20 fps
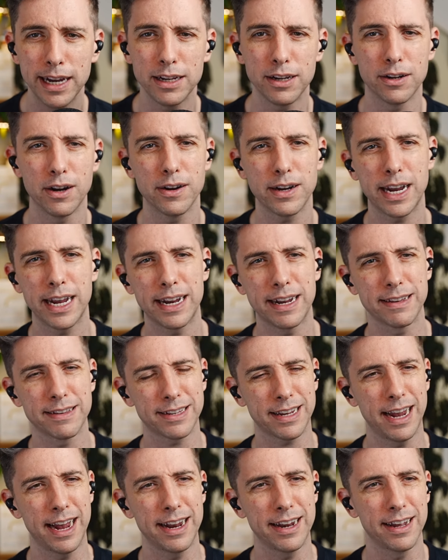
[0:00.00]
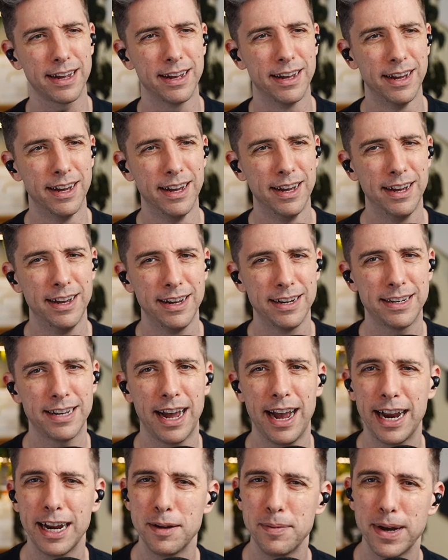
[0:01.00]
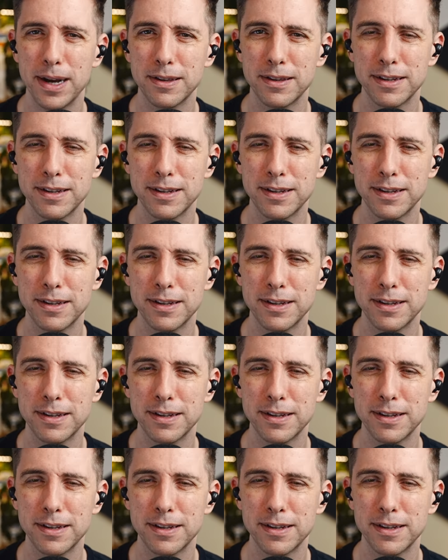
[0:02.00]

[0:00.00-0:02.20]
And you don't get as kind of tight about